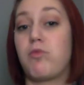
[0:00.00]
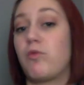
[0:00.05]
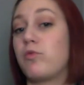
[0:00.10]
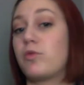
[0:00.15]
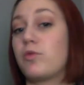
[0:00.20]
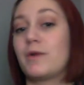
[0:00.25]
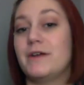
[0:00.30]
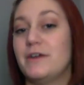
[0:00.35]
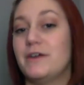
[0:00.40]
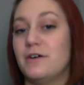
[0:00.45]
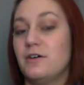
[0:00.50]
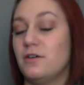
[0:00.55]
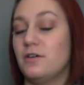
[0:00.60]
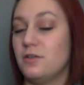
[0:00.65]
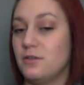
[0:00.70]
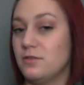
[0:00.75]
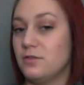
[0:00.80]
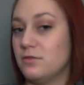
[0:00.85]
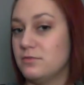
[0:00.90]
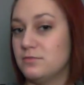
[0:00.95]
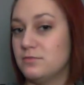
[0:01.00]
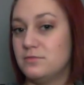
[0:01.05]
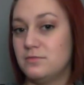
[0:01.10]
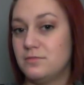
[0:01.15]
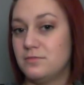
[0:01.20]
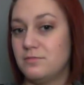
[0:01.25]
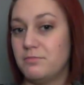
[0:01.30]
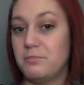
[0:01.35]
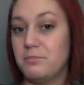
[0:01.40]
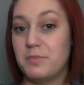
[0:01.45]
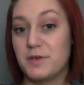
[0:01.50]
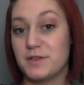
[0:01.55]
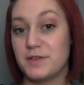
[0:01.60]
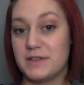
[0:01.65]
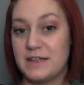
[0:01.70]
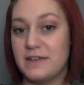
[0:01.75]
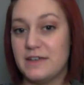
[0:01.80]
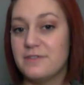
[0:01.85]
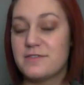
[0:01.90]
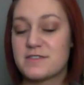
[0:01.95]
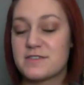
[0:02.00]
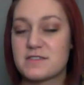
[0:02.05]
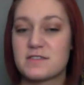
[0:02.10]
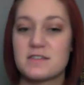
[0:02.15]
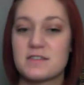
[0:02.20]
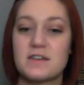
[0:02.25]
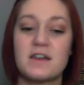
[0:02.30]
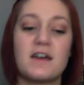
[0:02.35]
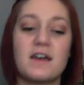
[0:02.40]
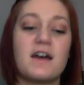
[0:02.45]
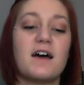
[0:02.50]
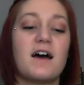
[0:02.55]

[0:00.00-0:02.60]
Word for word: real beliefs.